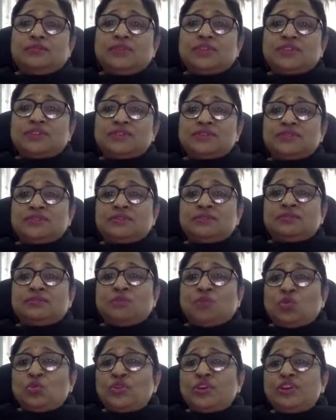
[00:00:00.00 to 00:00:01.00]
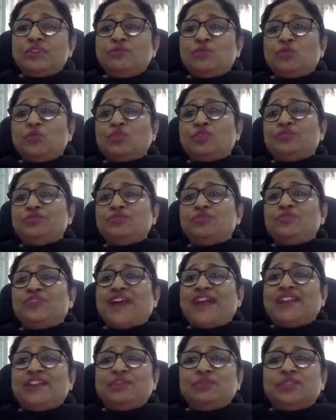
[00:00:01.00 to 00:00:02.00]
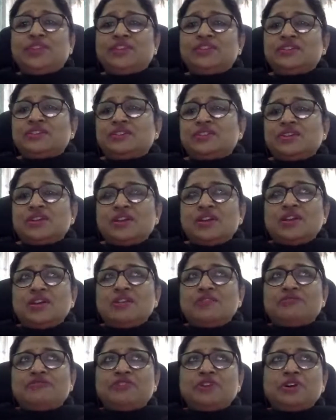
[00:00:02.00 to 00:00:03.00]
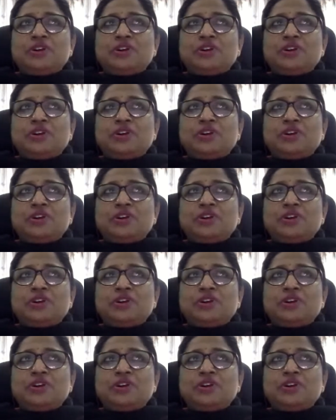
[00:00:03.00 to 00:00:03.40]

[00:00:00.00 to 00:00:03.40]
because more and more of the value that firms